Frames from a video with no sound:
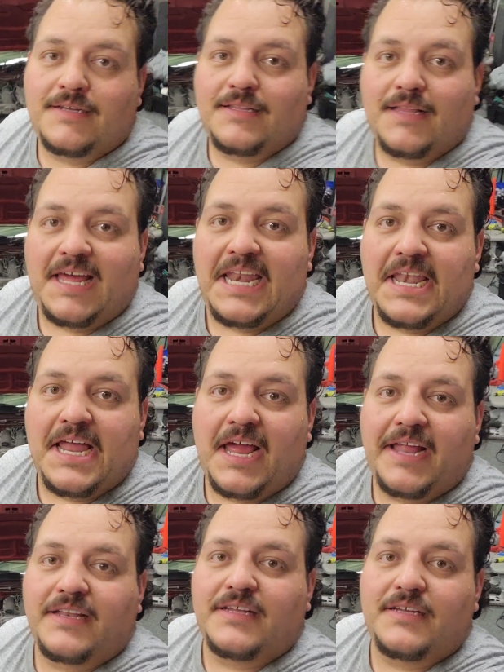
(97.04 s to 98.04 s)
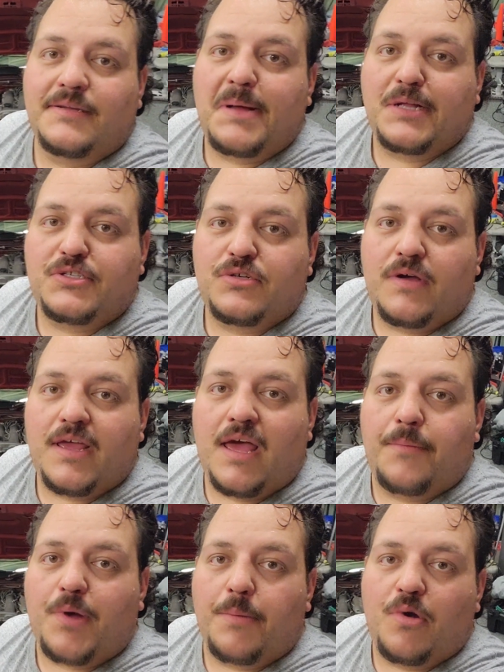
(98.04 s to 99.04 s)
Late at night, about 2
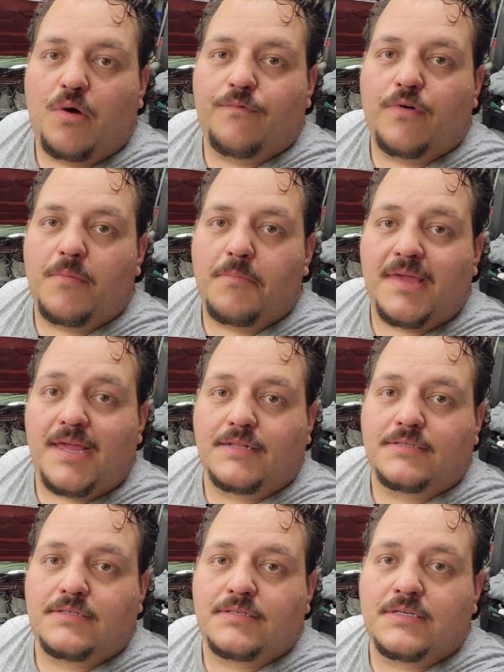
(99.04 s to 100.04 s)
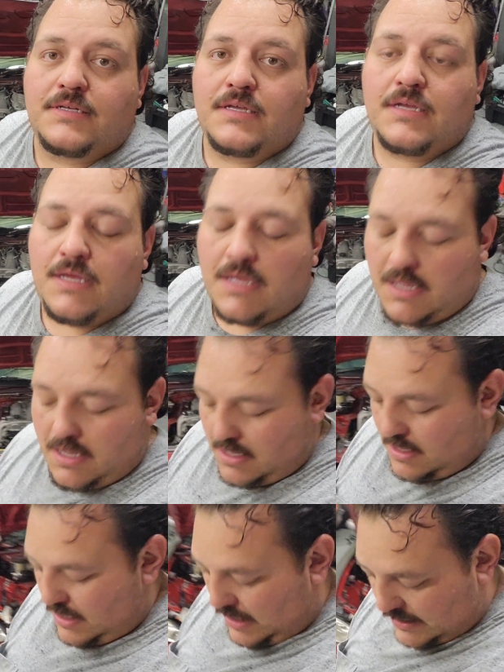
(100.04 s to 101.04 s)
a.m., coming home from a meet,
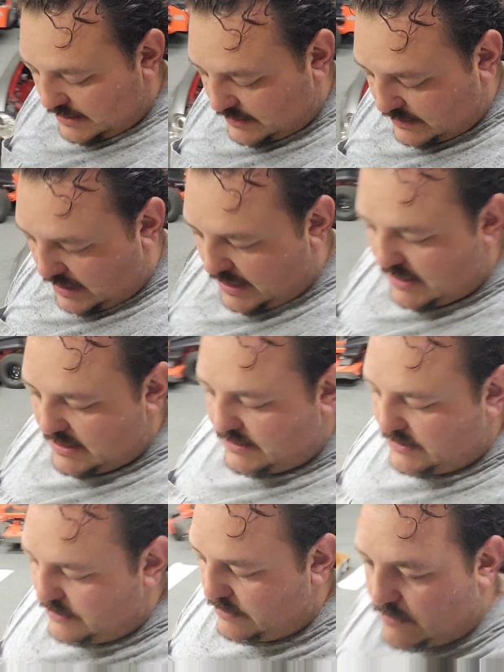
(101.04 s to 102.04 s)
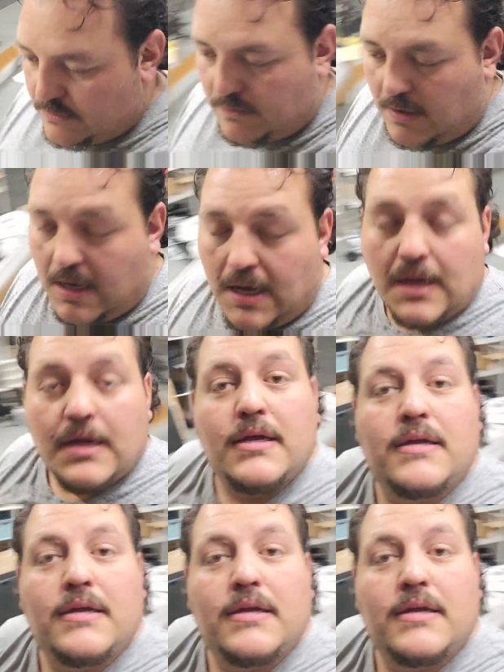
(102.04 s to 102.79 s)
I decided to